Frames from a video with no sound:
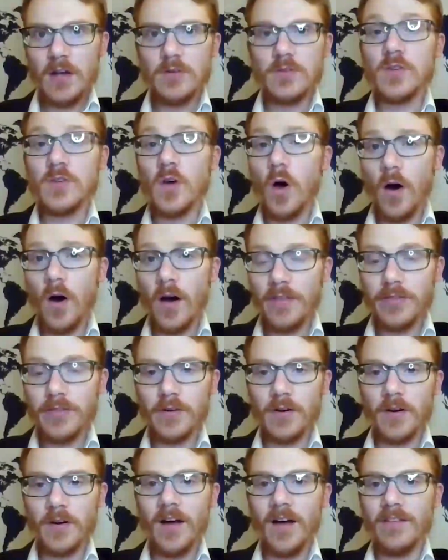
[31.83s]
who's
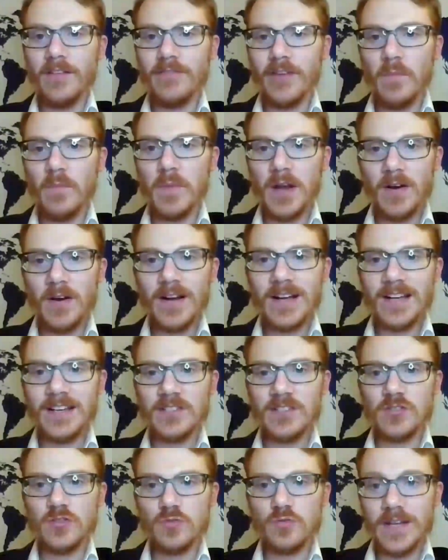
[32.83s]
author of
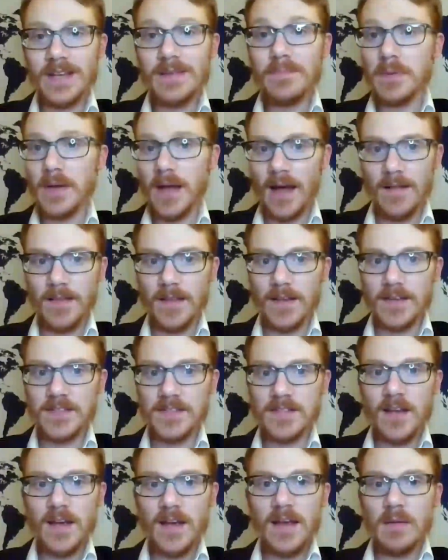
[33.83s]
America's Dream
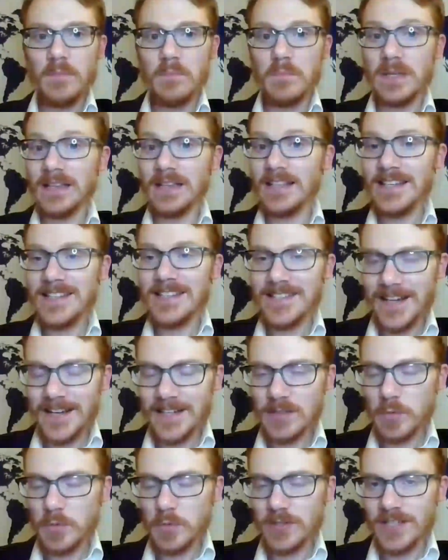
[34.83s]
Palace, Middle East
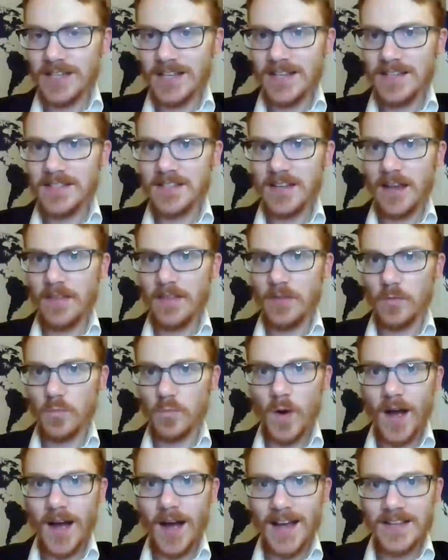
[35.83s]
Expertise and the
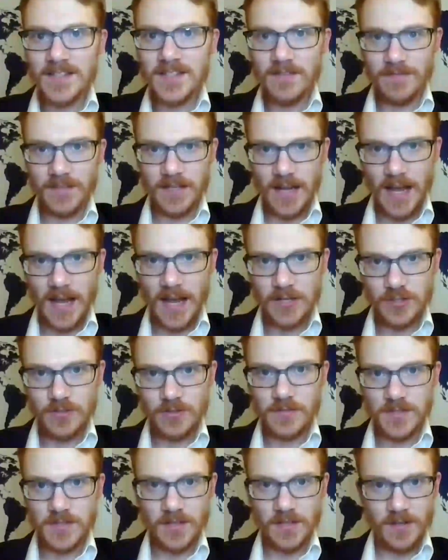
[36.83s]
Rise of the
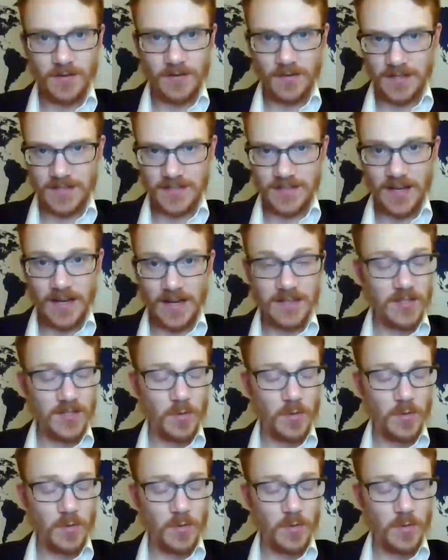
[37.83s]
National Security State.